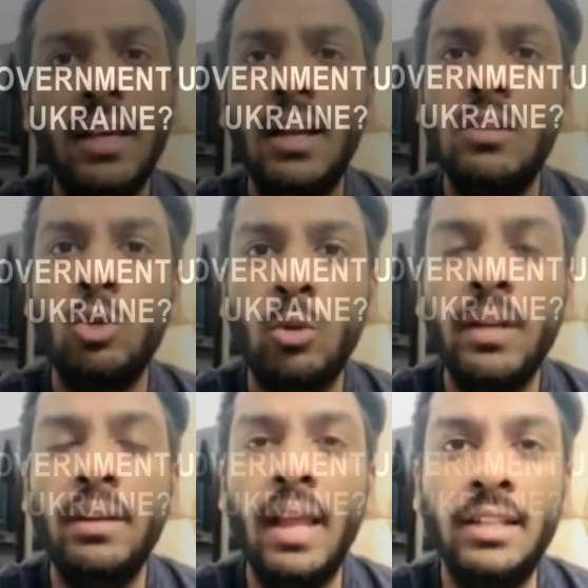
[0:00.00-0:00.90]
There are so
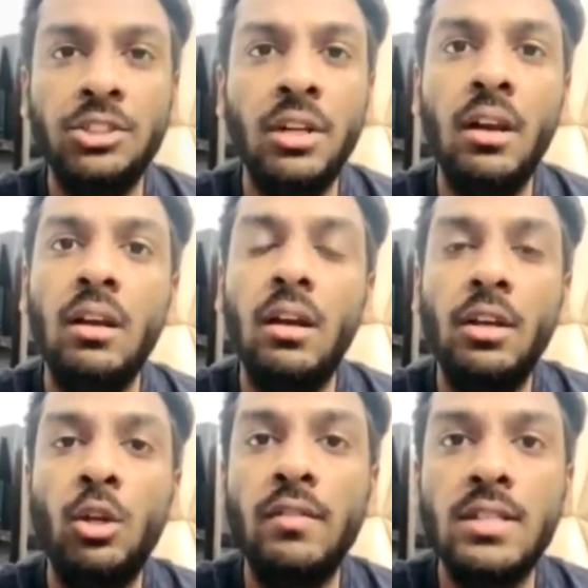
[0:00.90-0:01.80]
many national
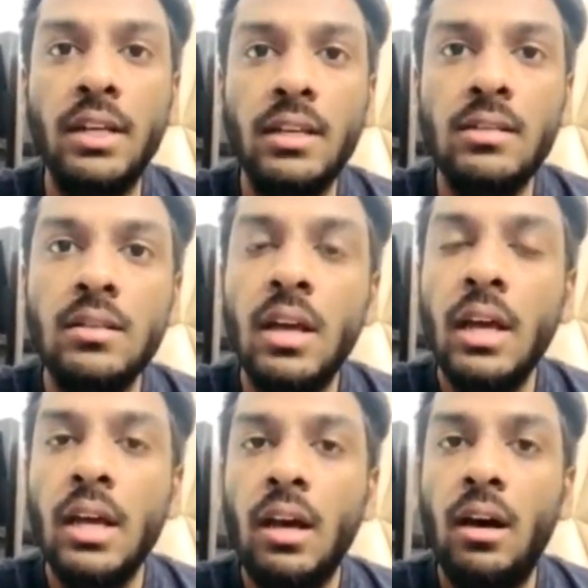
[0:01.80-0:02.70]
universities.
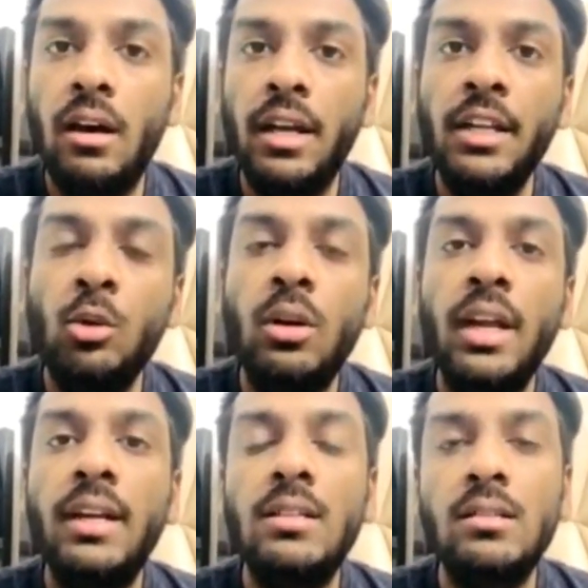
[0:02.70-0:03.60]
In
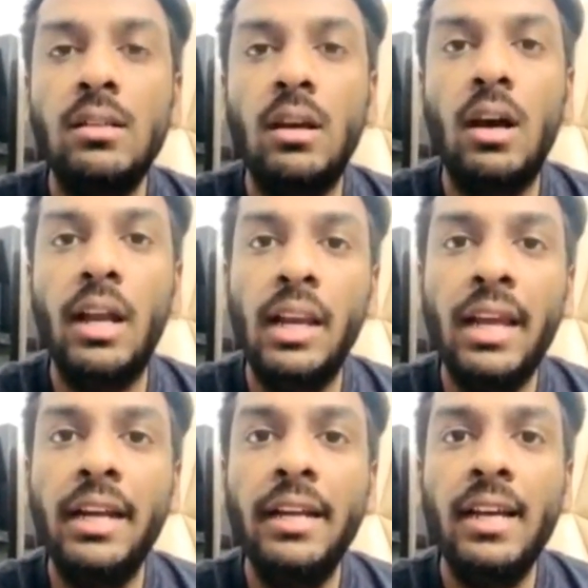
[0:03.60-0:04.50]
Ukraine, it's
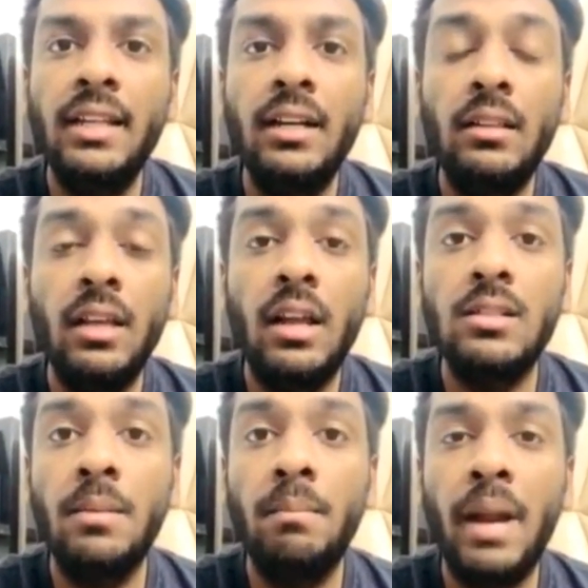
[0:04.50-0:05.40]
unlike India that there are
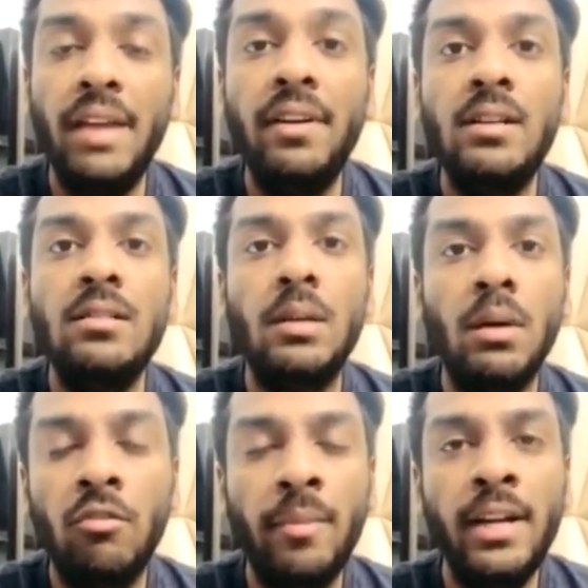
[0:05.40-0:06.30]
some private and some
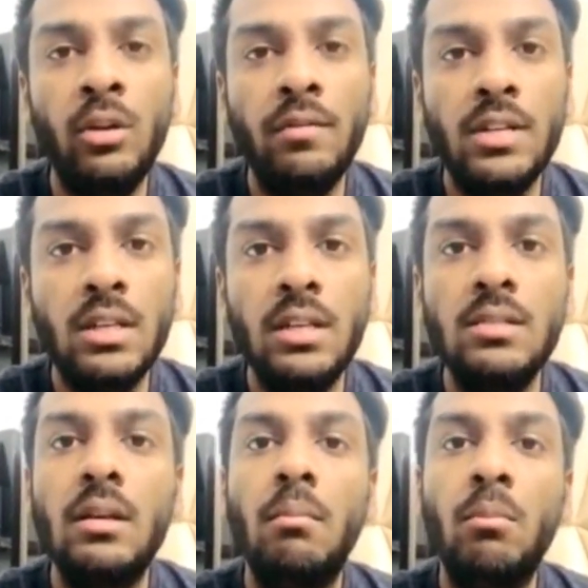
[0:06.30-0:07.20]
government
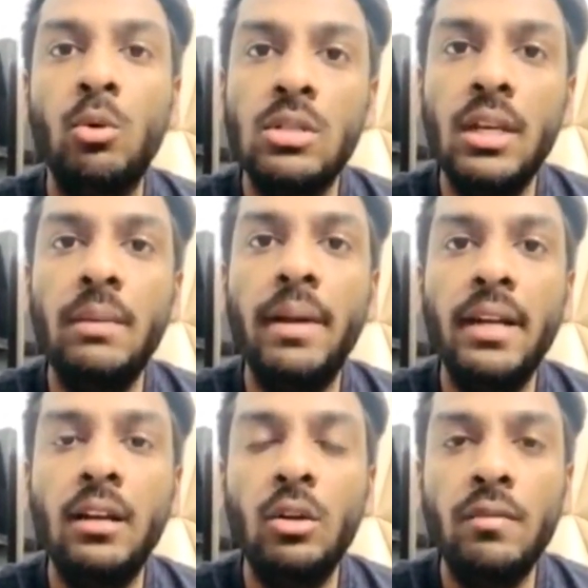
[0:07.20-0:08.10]
universities. Mostly
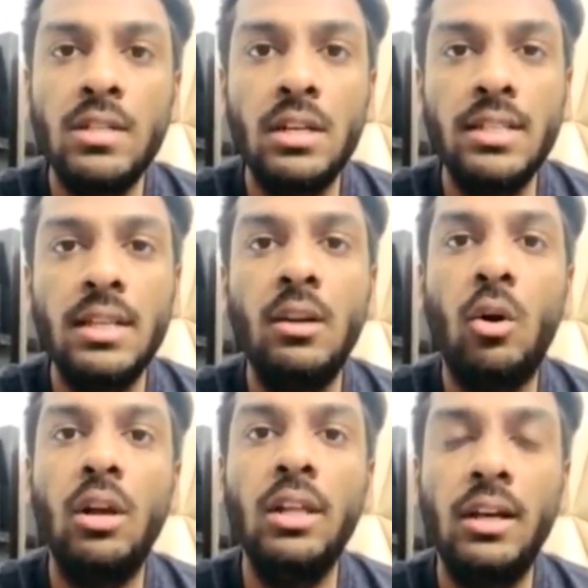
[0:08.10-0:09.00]
medical universities and
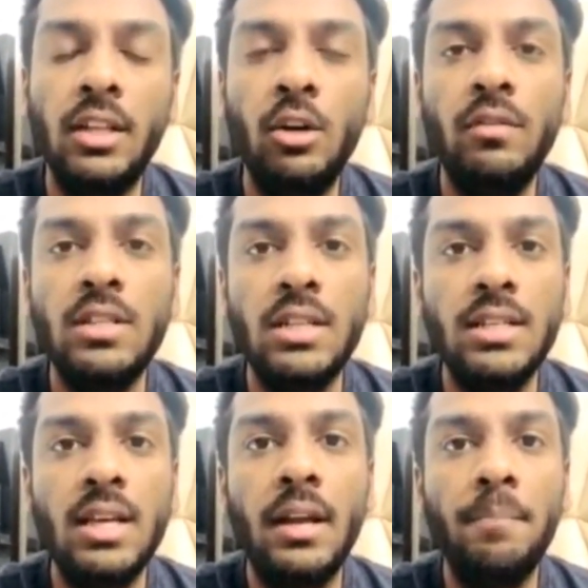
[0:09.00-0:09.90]
all the other
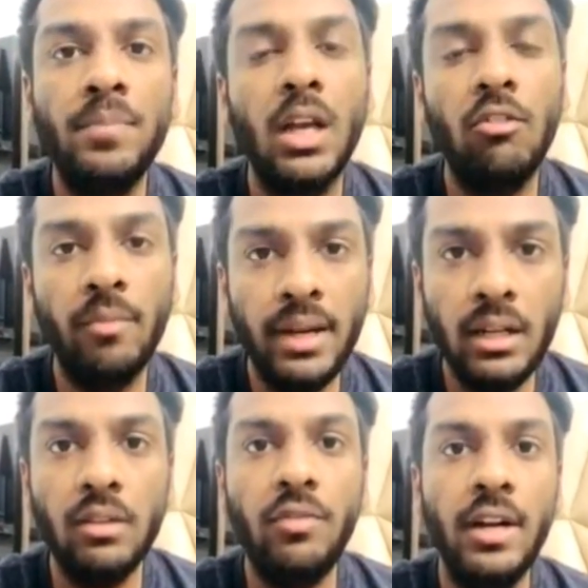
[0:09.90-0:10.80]
universities are
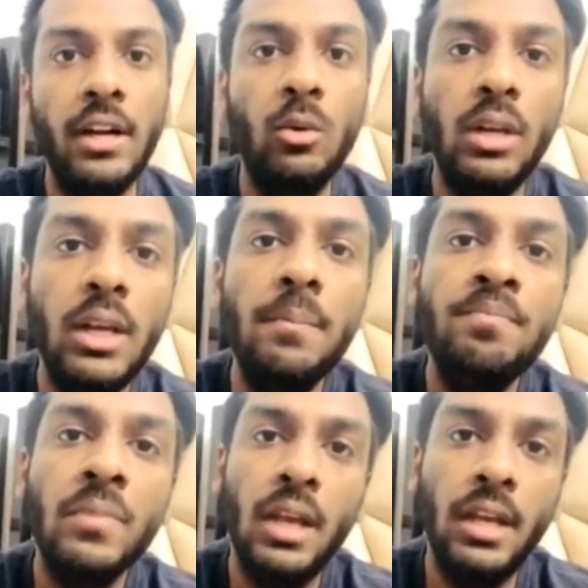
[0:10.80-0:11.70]
government funded only
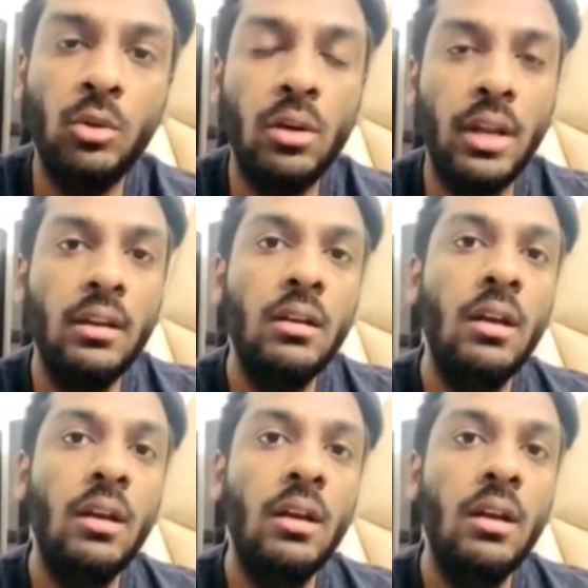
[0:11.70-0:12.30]
in Ukraine.